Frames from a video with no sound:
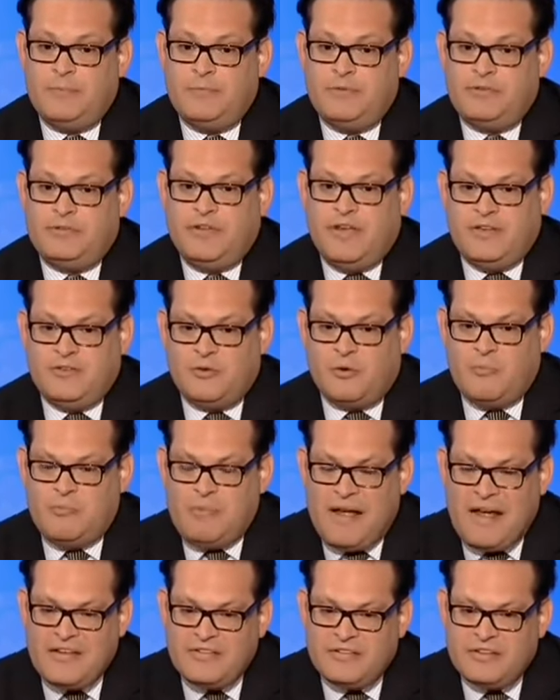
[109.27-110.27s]
States are
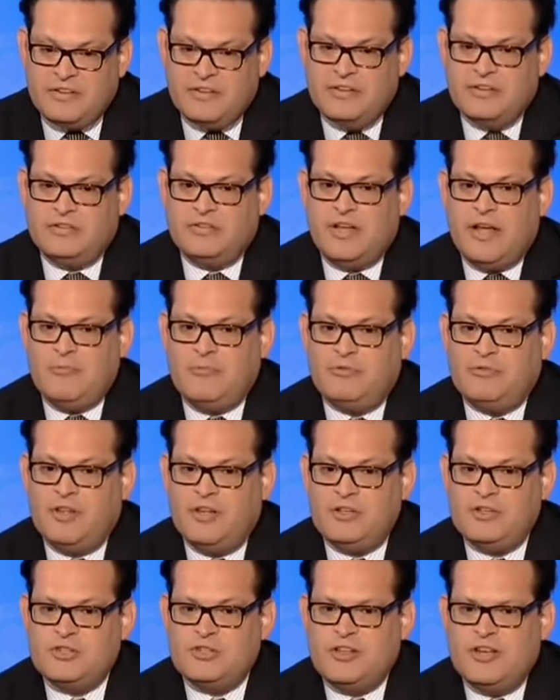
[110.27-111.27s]
passing this type of
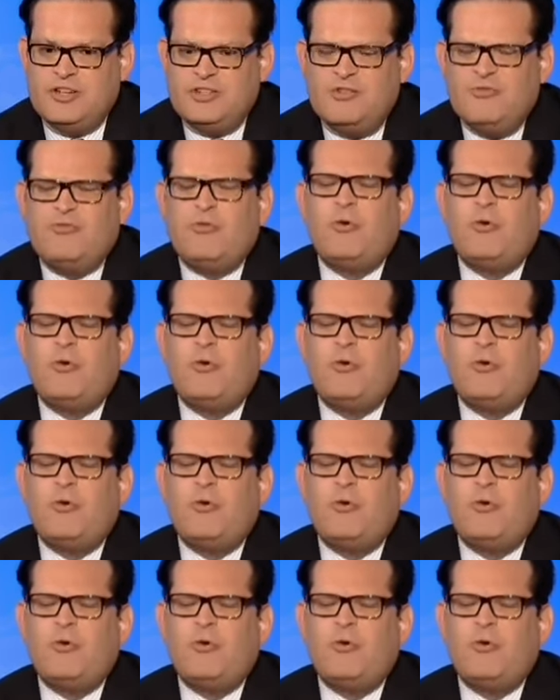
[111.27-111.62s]
legislation.